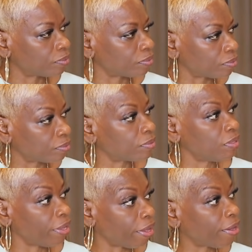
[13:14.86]

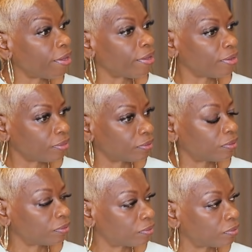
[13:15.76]

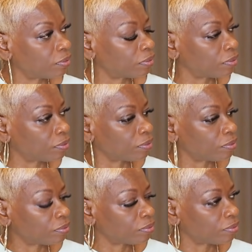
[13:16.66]

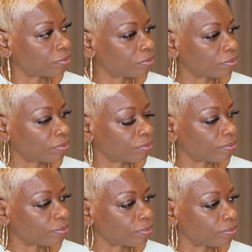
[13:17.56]

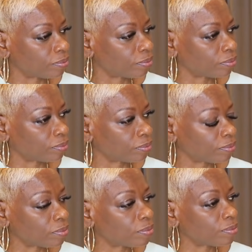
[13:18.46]

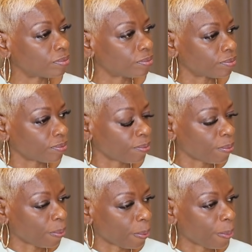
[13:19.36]

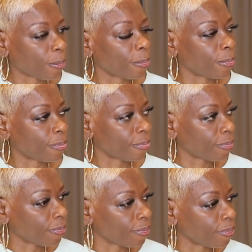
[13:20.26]

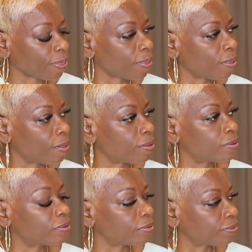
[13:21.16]

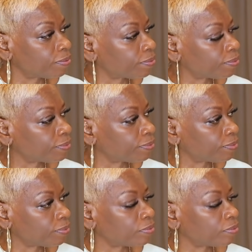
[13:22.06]
(not speaking)